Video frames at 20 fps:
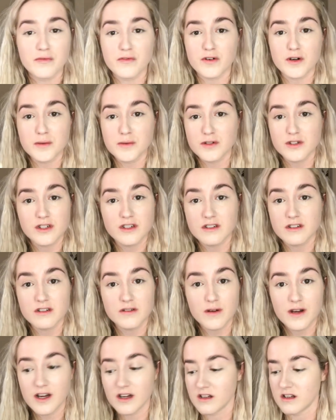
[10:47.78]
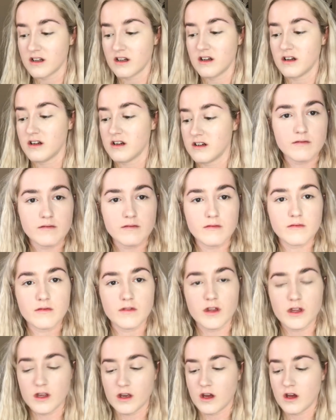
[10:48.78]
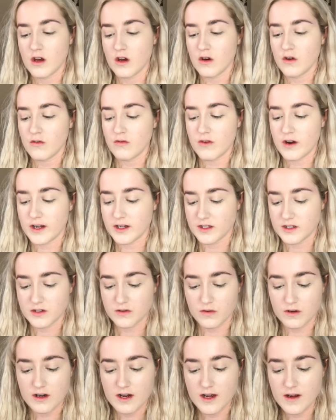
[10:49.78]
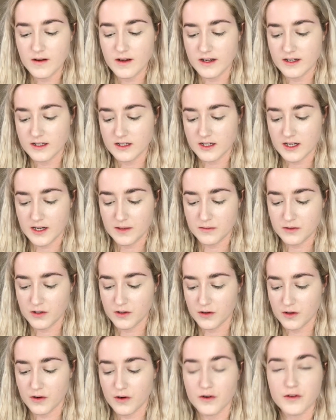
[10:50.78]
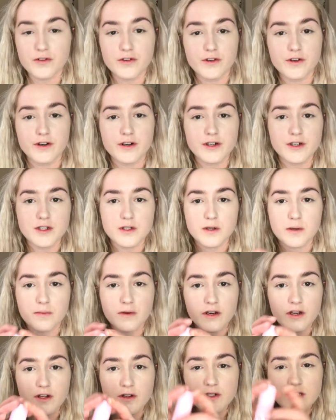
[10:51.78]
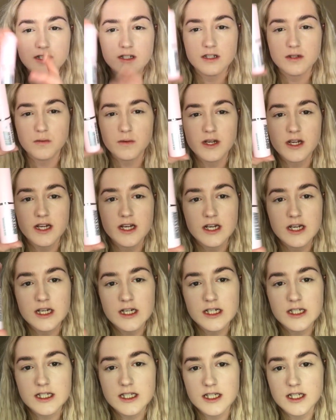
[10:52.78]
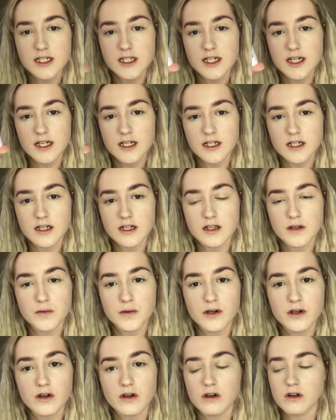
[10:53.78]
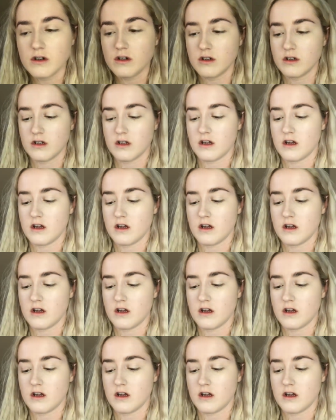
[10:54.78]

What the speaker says: Pharmacist as well. Right, so now it's time to contour. So I'm going to use this wee stick that we got.